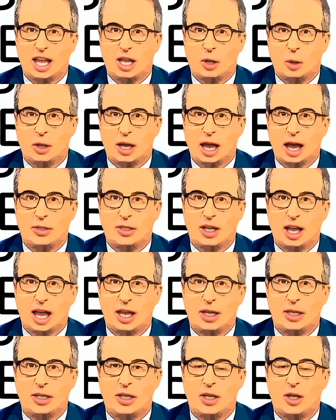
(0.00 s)
as we
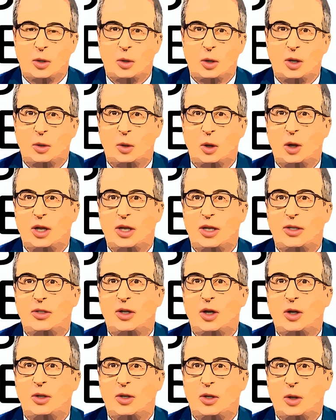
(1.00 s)
navigate this new old world of
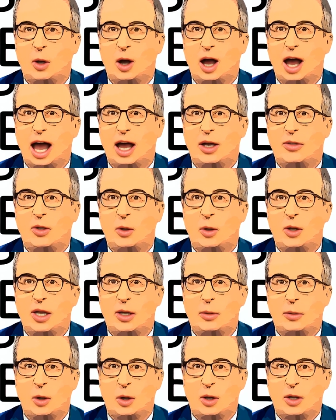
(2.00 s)
news, where everyone's
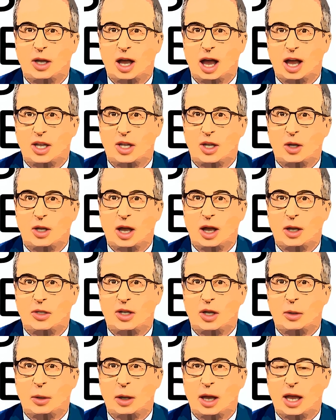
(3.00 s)
a broadcaster and
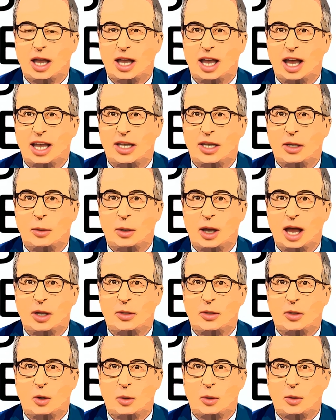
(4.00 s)
every opinion has a
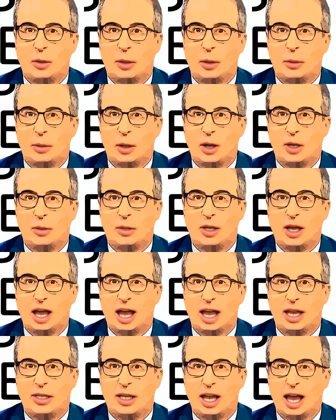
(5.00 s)
platform, remember,
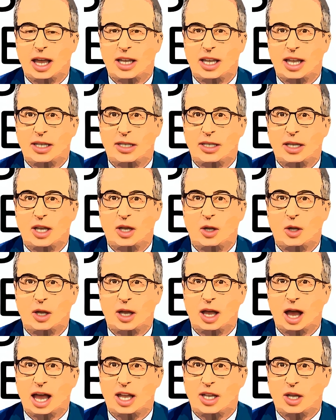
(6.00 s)
in the 18th century,
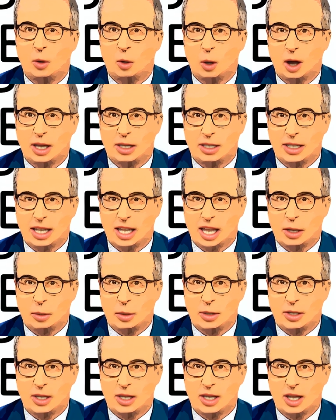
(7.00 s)
they had to wait 6
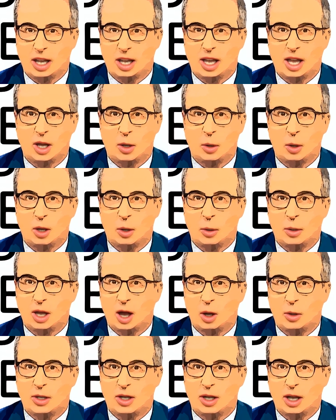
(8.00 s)
months to learn the war was
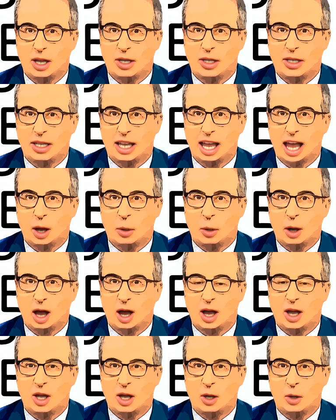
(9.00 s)
over. Today, we
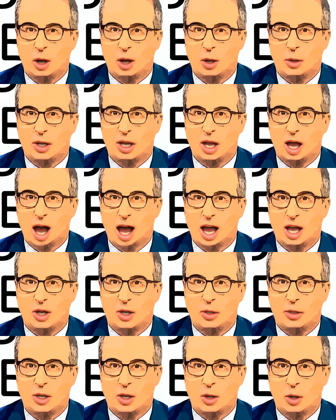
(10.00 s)
argue over the color
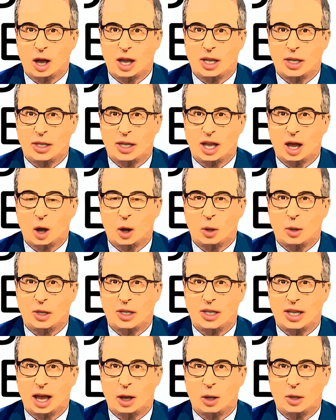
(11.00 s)
of a dress or the
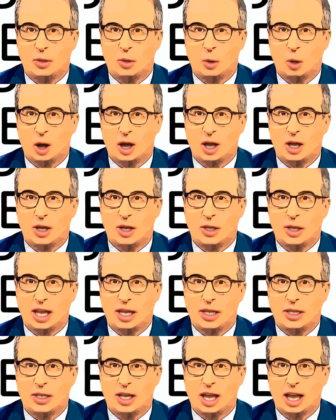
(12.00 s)
sound of a word on the
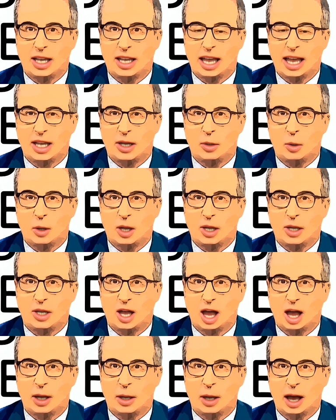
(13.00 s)
internet in real
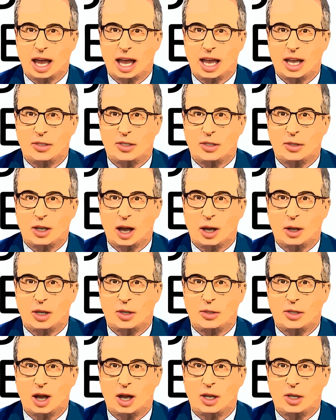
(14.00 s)
time. And if the
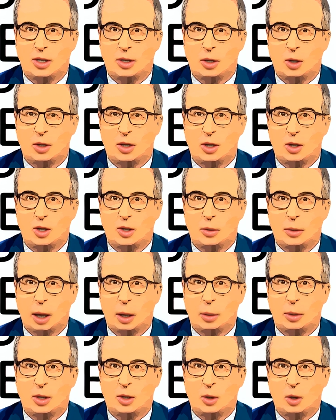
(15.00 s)
Founding Fathers thought
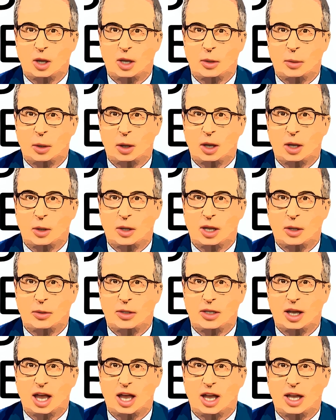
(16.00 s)
newspapers were the polluted
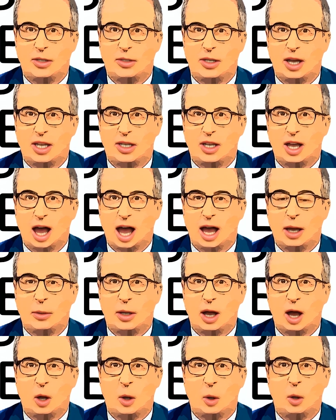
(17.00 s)
vehicle of their time,
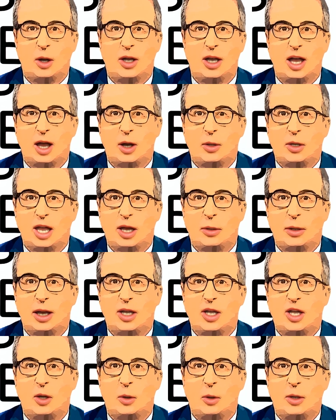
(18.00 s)
one can only
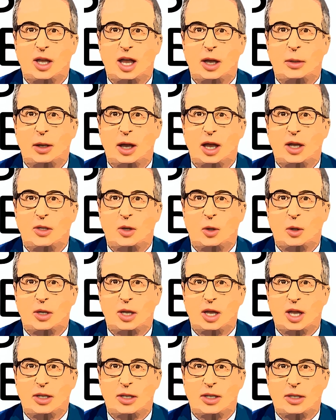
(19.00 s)
imagine what they'd make of
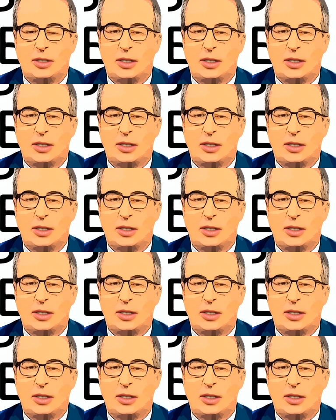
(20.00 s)
Twitter.